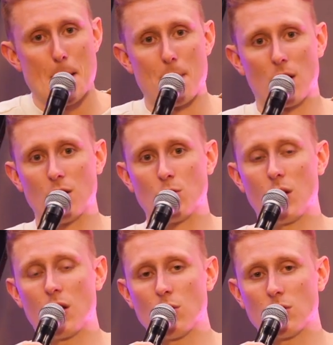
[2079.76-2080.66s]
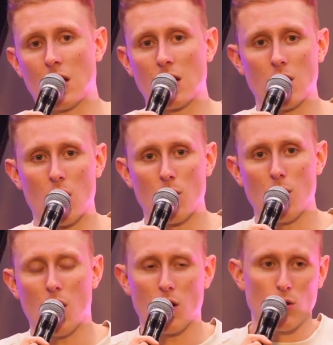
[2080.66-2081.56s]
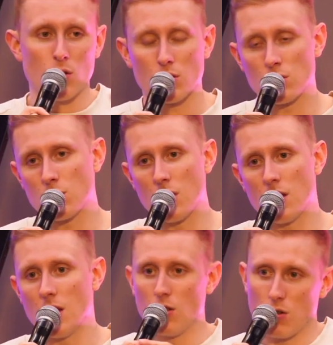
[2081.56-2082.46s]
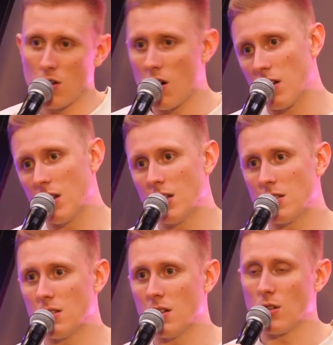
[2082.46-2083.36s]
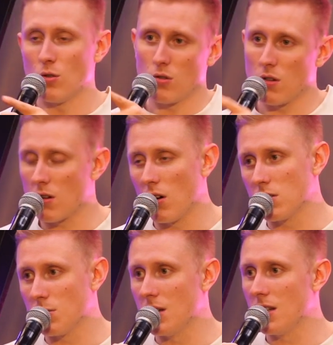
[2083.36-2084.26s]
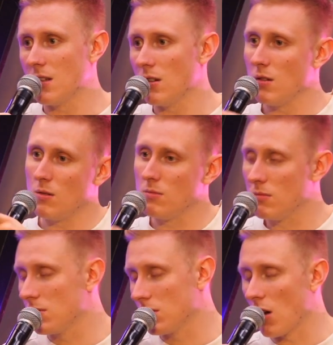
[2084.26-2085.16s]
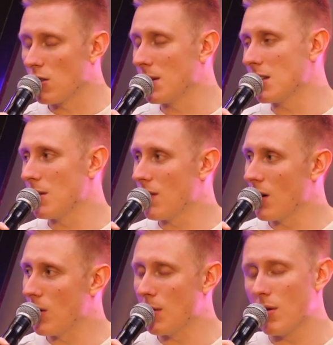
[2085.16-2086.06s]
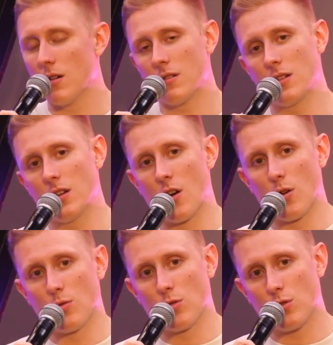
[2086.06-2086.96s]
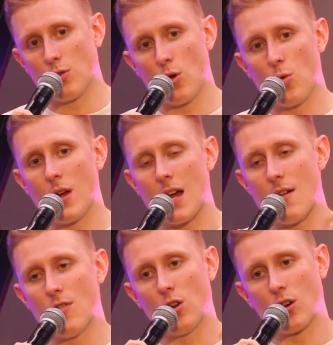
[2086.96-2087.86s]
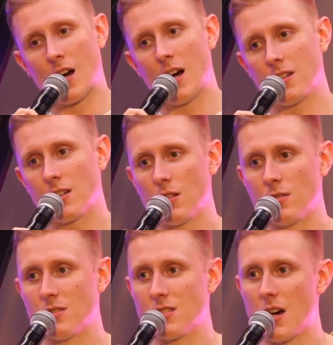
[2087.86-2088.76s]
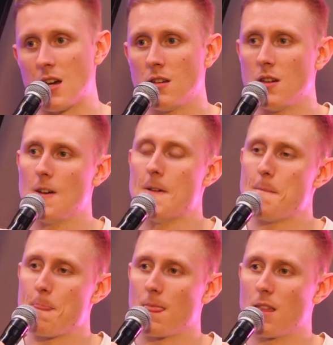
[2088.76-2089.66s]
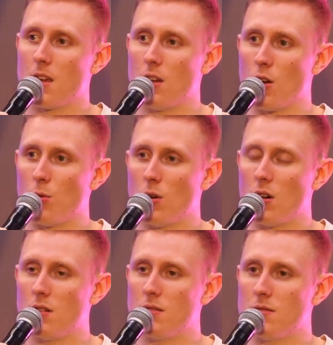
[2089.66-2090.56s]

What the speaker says: Because we can all say, oh, you're not trustworthy, you're not honest, you're not kind to me, you don't speak to me very well, but, do we ever look at ourselves and say, you know what,